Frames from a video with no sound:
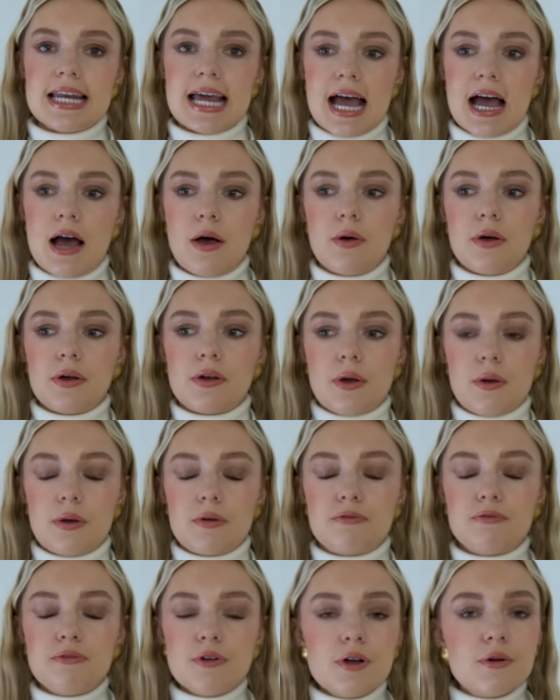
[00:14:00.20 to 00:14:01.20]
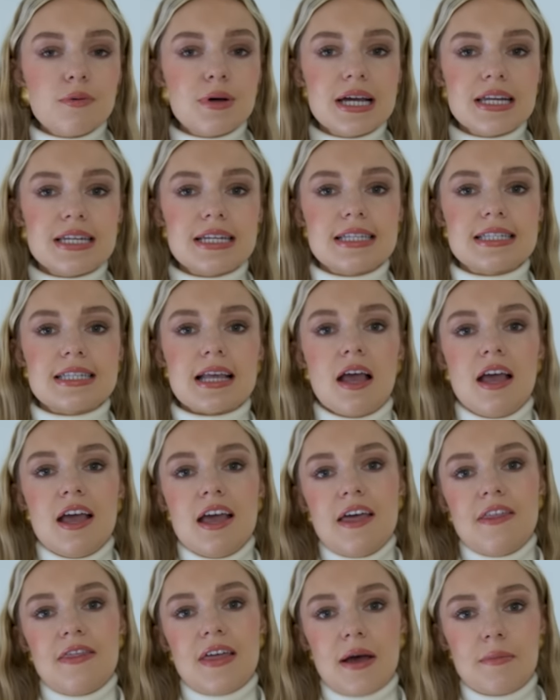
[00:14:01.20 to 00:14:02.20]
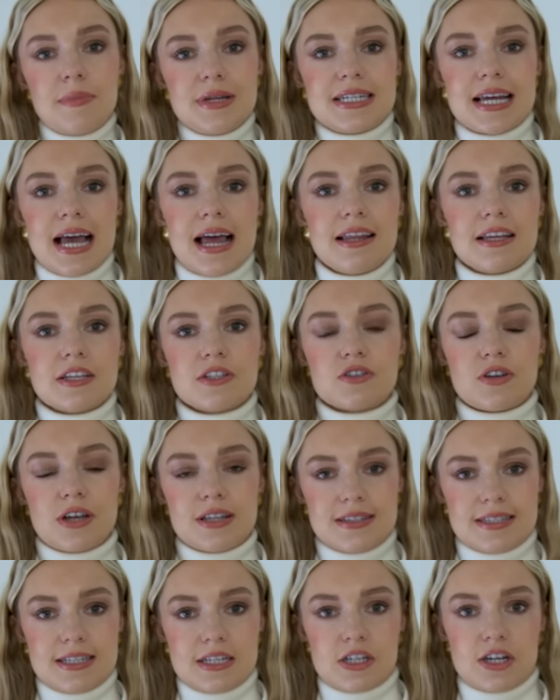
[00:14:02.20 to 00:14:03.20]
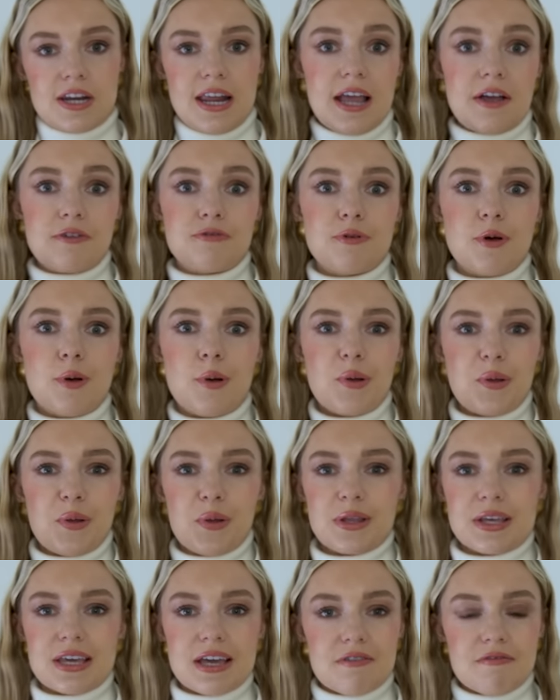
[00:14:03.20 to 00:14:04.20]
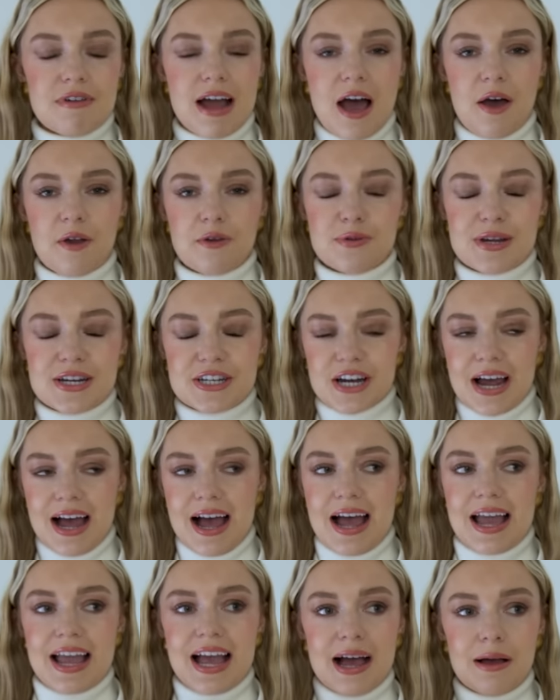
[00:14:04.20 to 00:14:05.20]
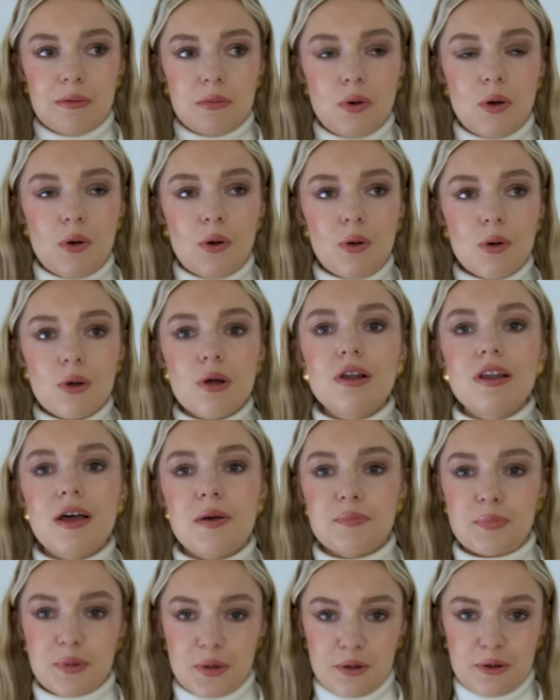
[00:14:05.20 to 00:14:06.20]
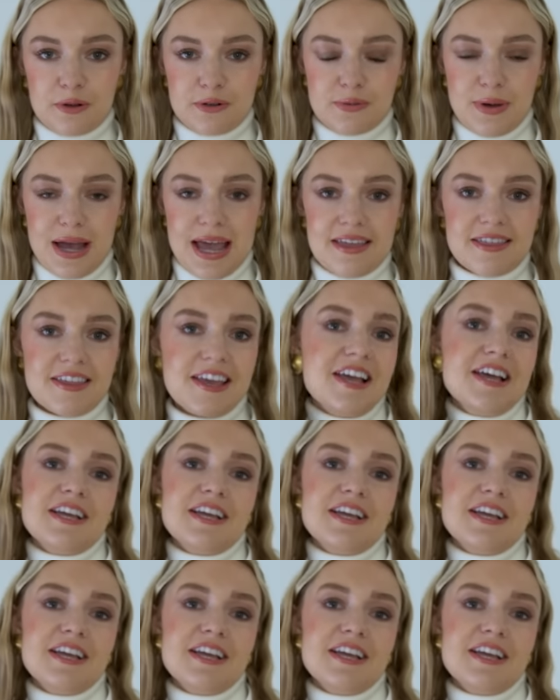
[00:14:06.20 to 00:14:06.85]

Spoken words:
now going forward is that metallics transitioning for all year round, which I am all on board with.